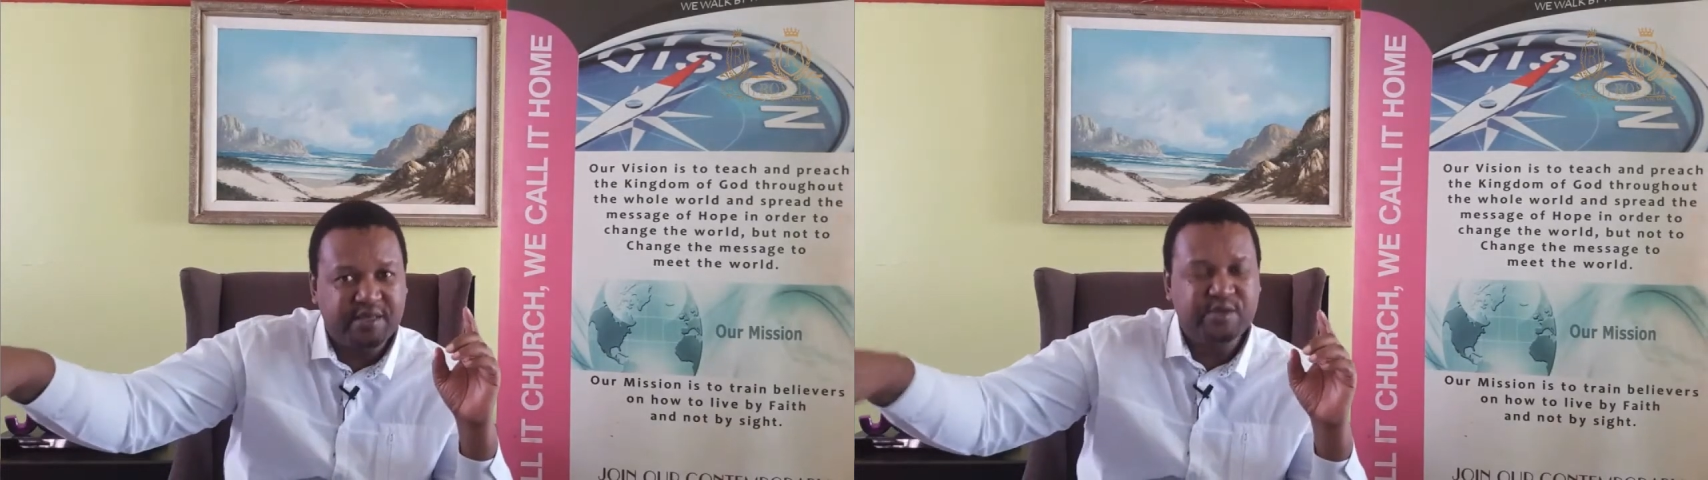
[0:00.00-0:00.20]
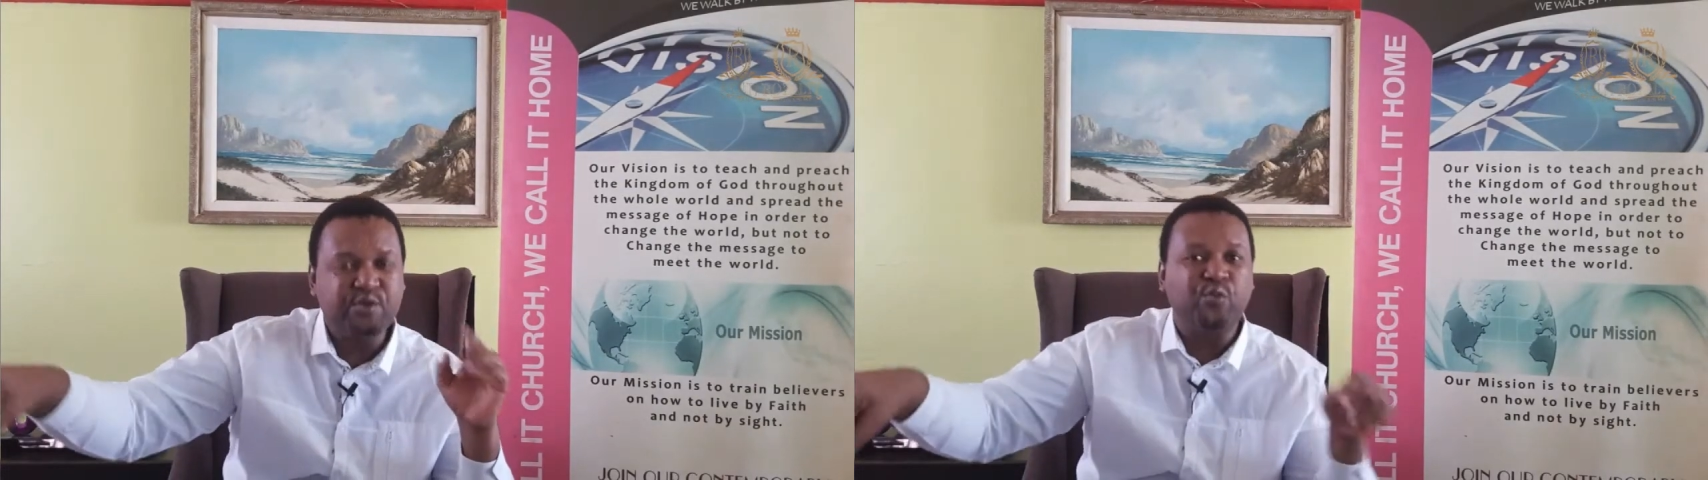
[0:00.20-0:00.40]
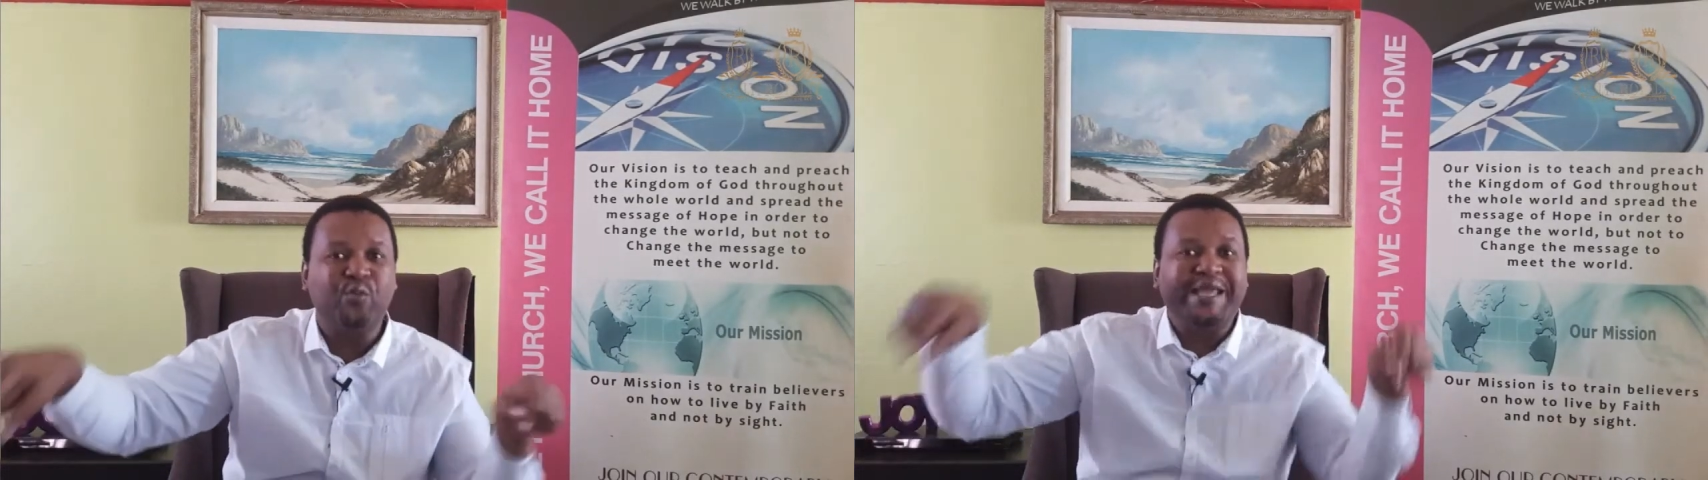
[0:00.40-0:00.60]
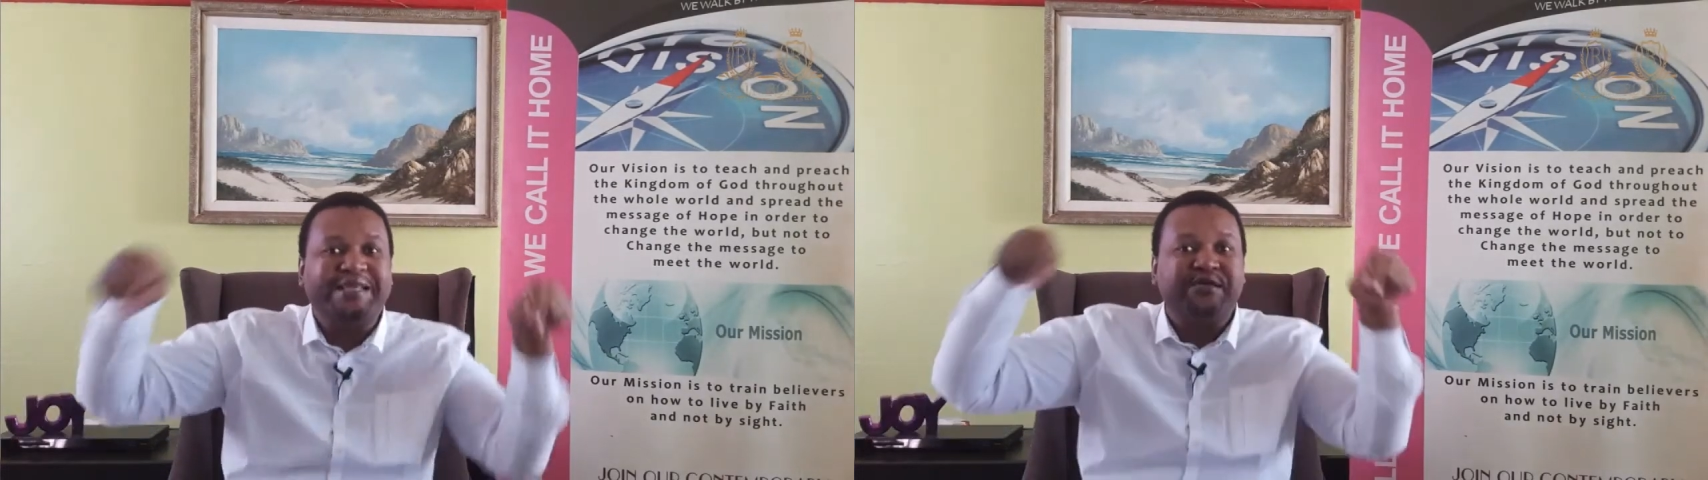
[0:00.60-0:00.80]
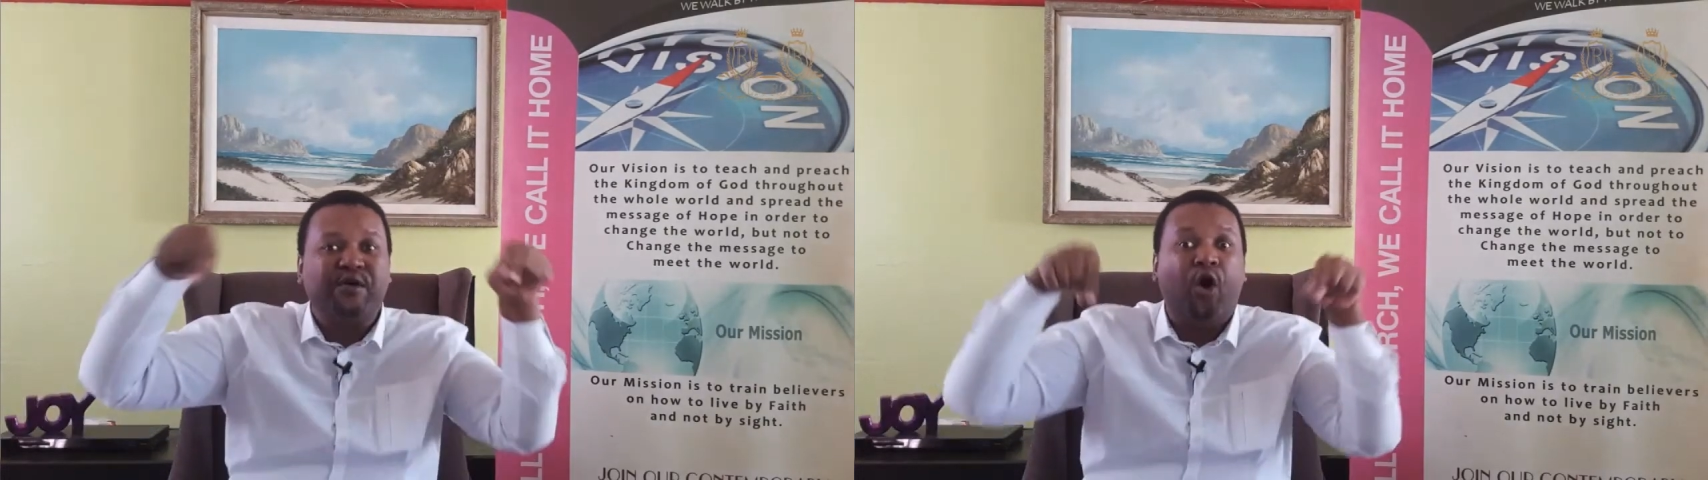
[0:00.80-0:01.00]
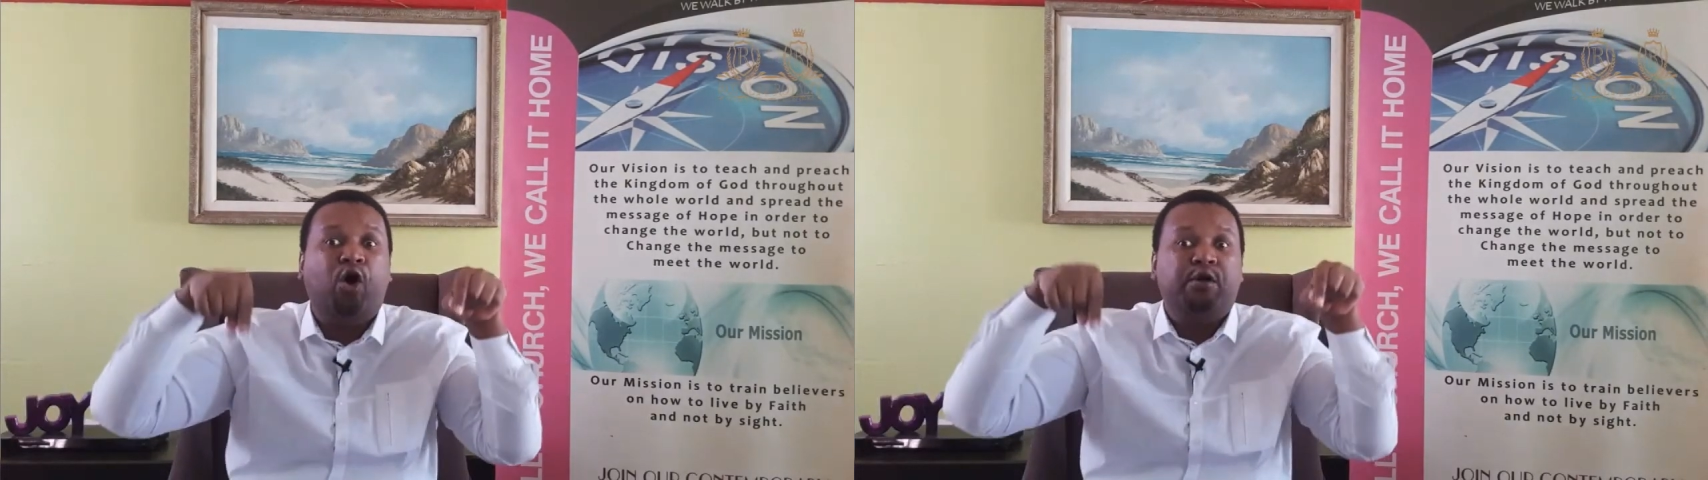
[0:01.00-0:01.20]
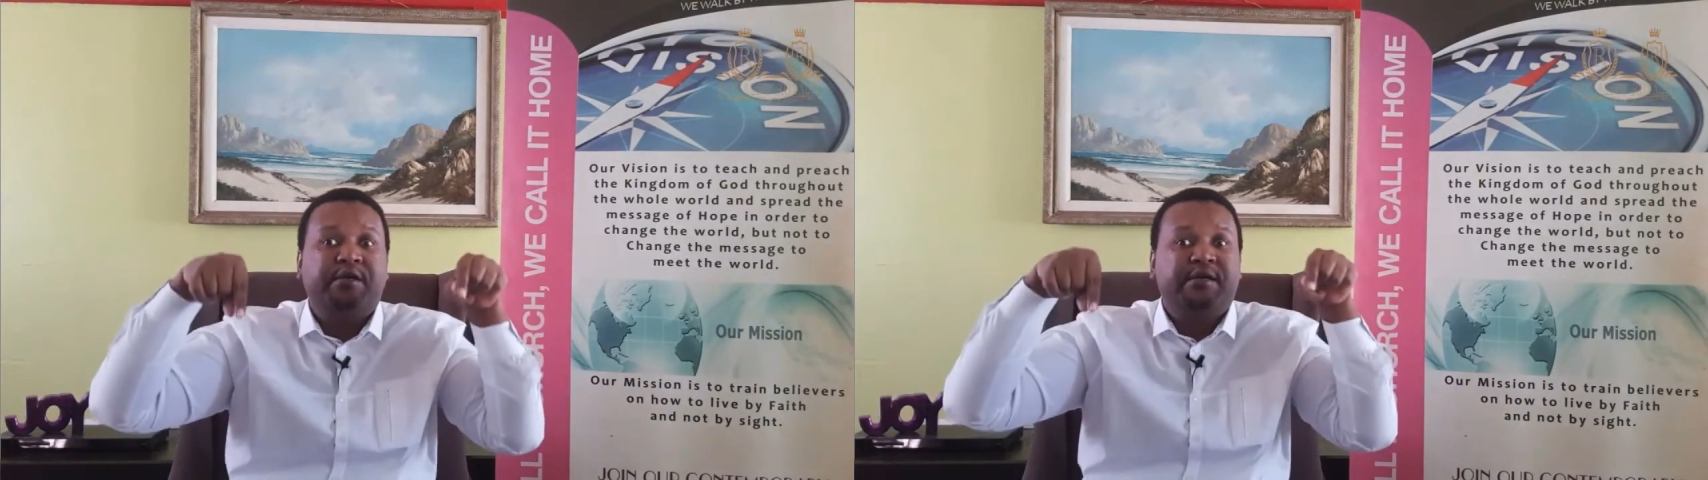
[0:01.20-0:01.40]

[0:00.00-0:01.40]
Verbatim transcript: you wait on